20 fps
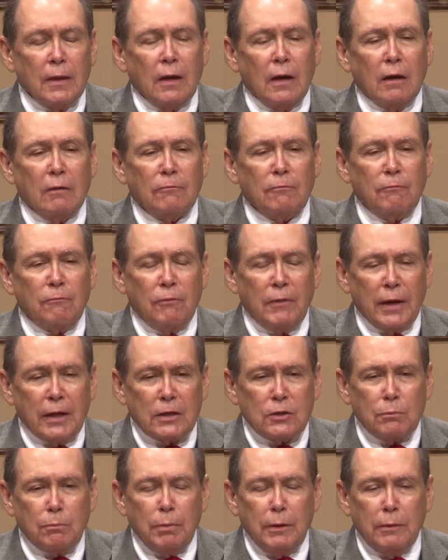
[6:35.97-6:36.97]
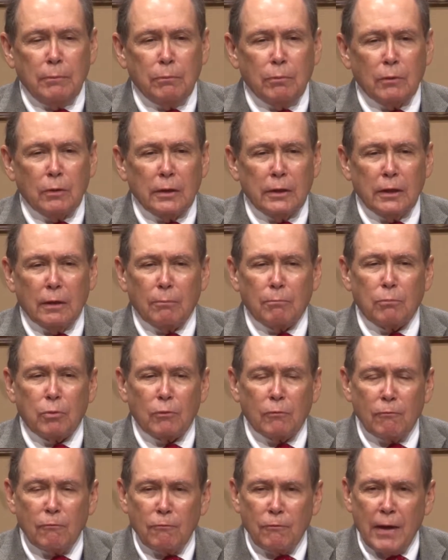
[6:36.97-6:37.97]
affects people in a
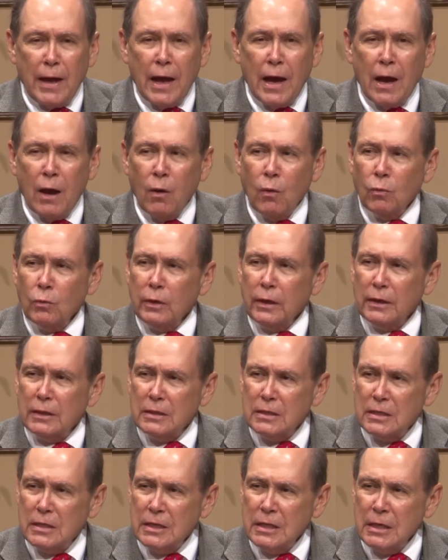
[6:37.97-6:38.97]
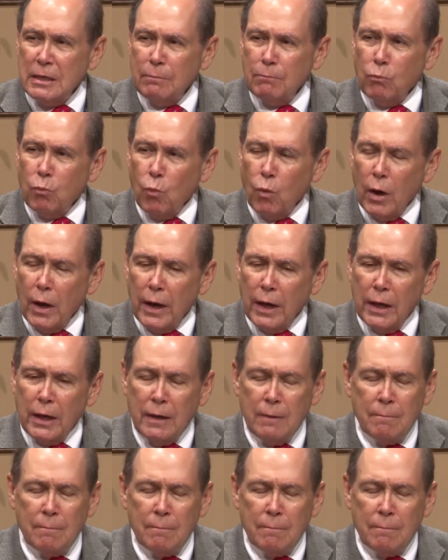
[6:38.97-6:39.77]
profound and deep way.